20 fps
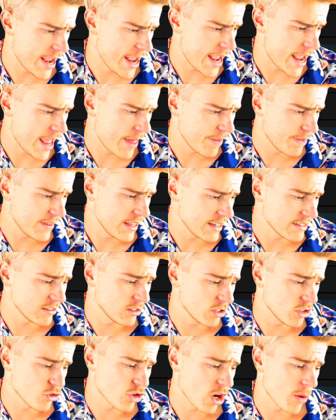and there's a
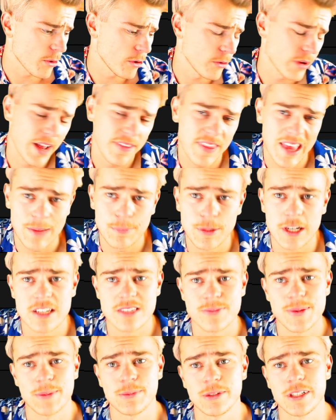lot of drama around that
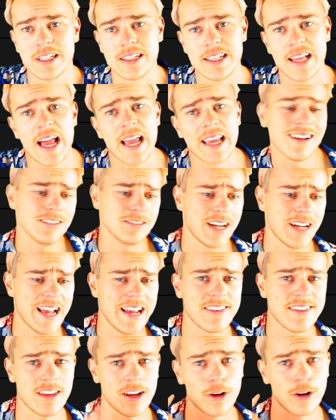because people are like, oh,
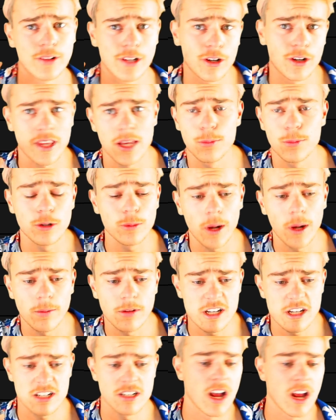hey, they only got their book
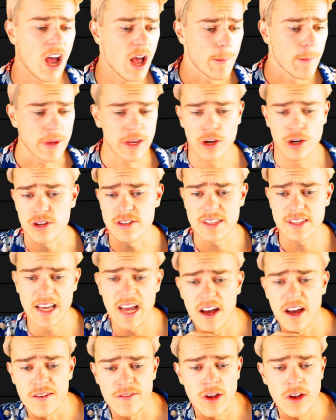published because they
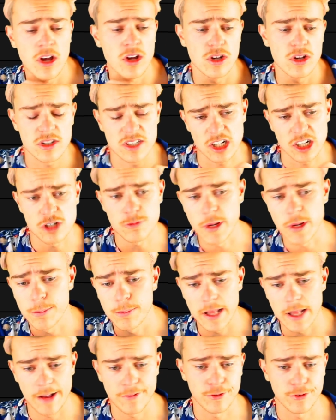have such a big
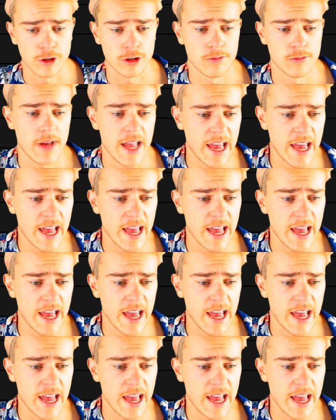platform.